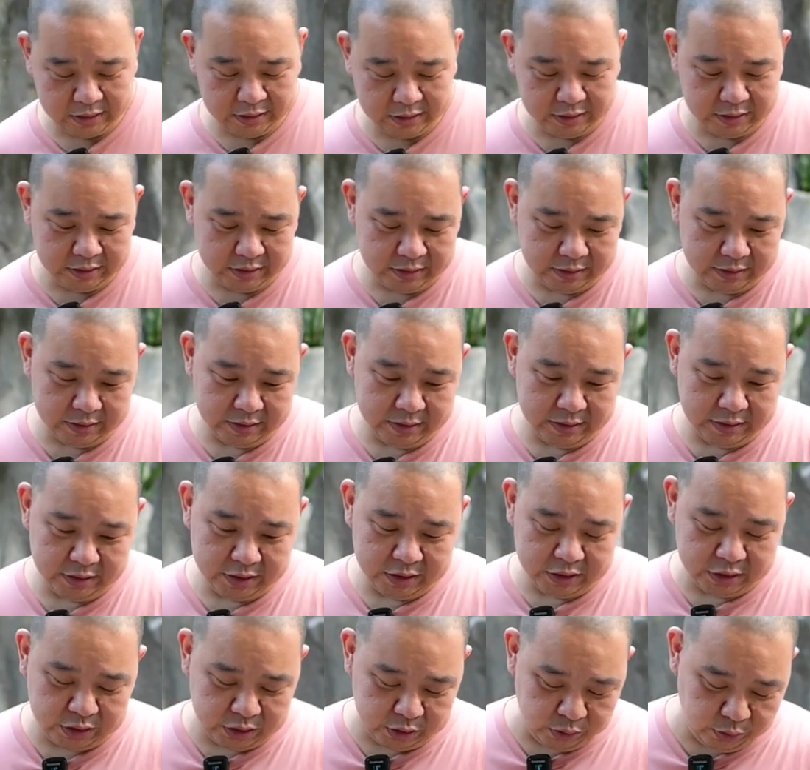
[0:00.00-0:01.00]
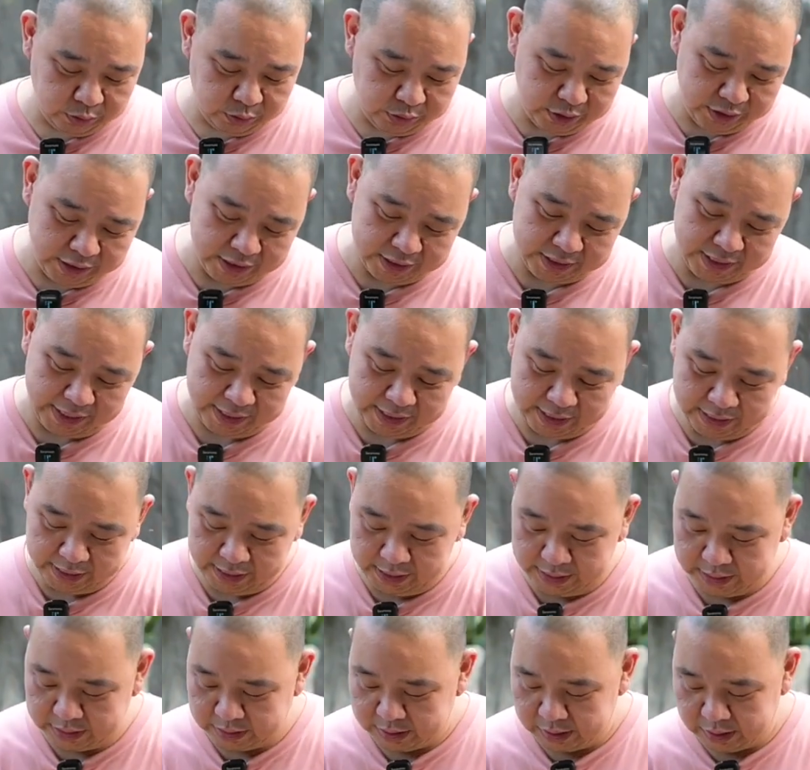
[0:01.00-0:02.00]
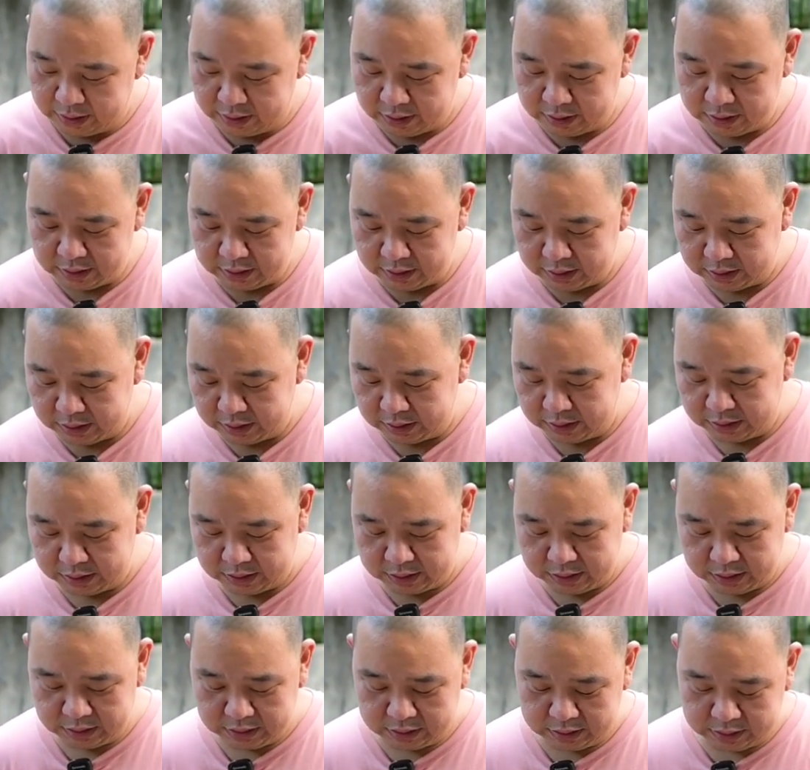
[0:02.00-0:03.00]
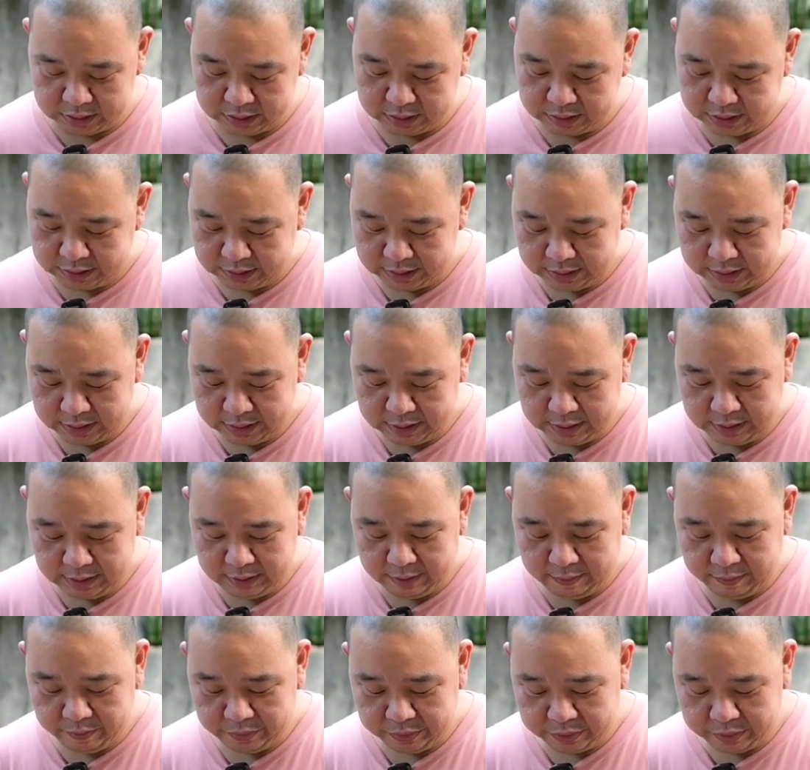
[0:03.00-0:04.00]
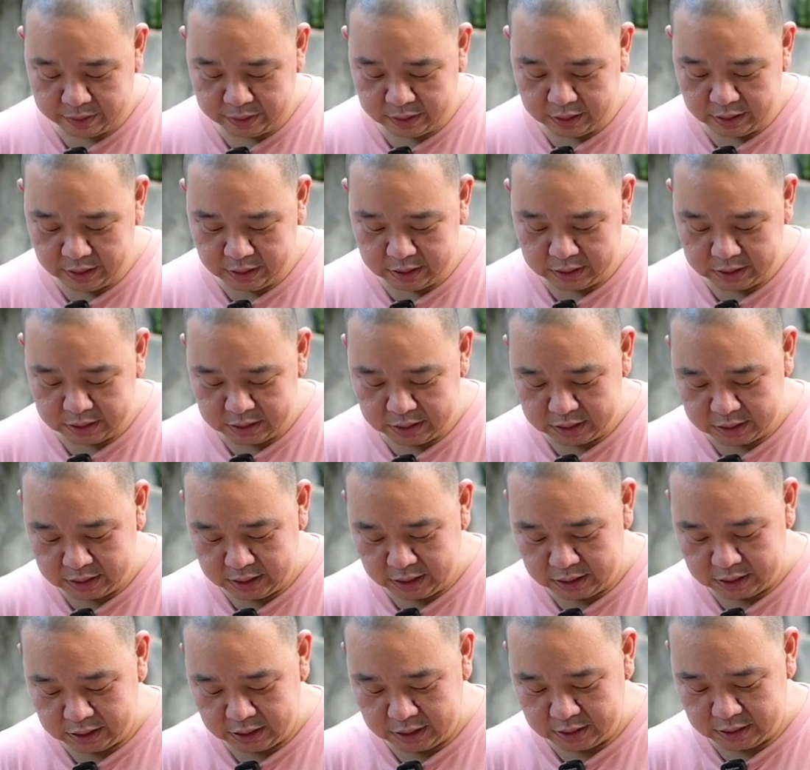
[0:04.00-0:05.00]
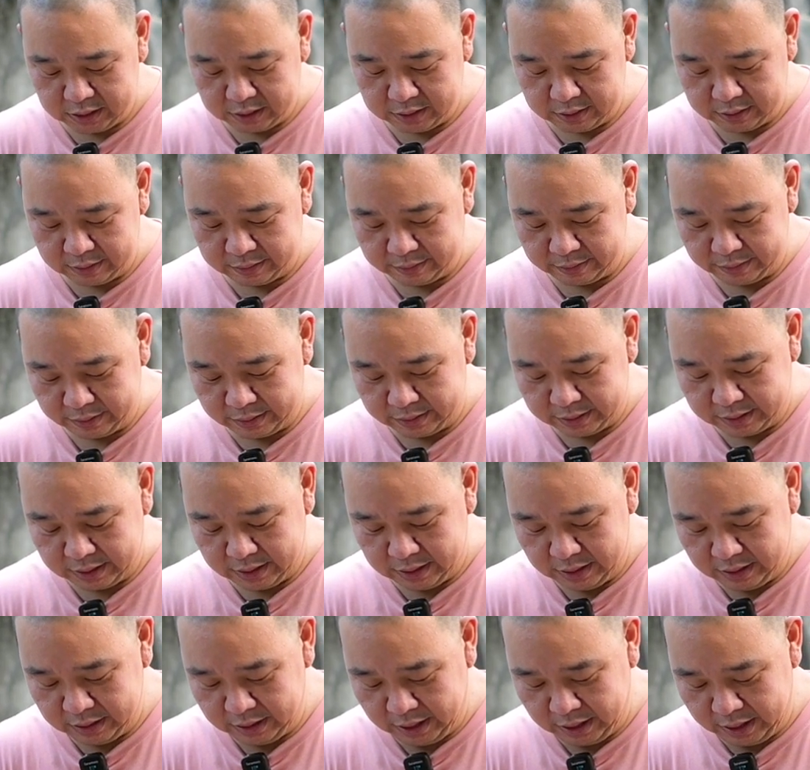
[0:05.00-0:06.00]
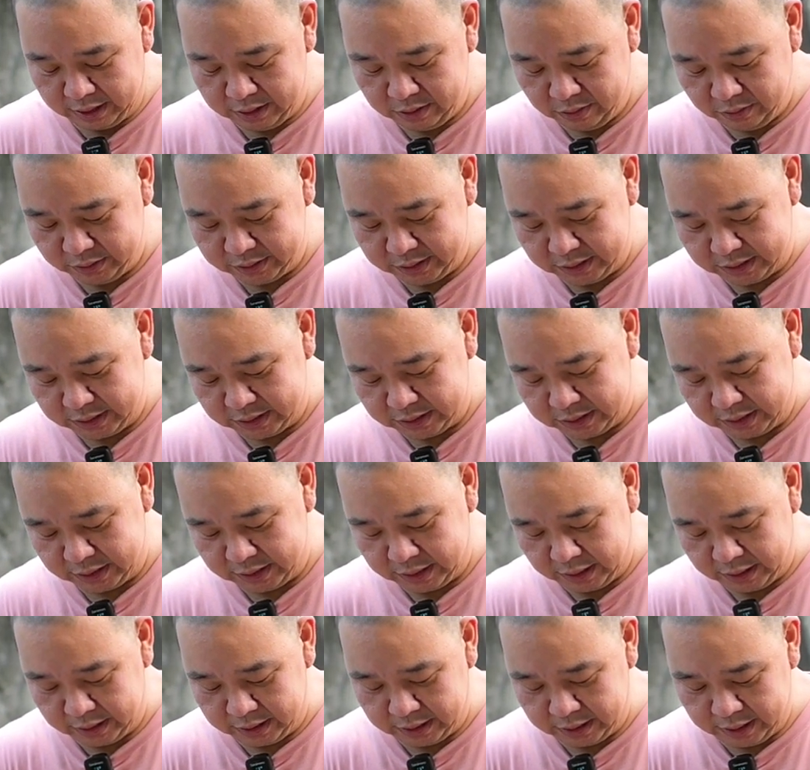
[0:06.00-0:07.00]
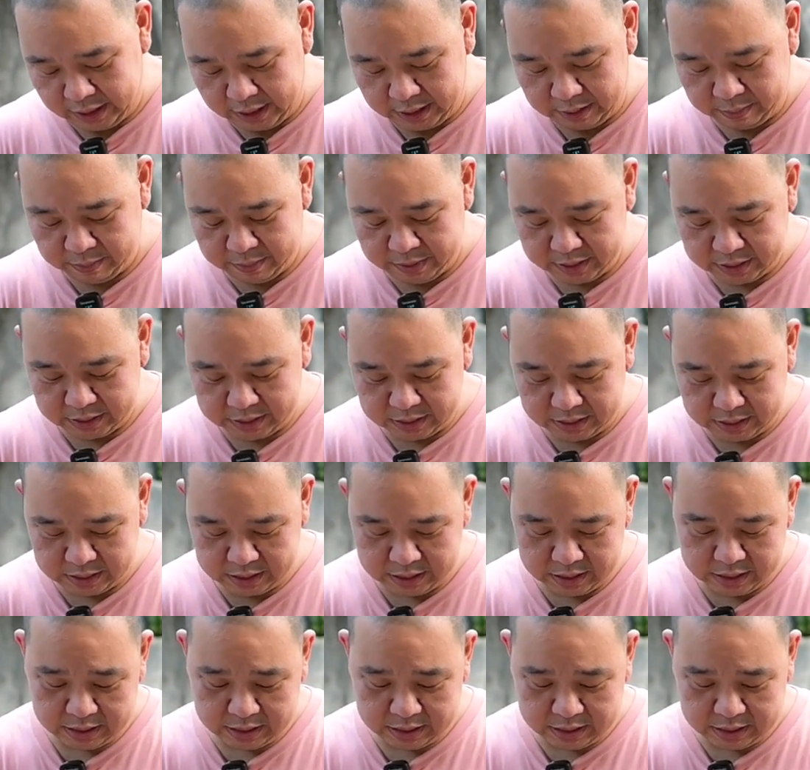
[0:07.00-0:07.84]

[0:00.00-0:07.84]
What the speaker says: sooner than later. So it just doesn't. I know this is an Arai, but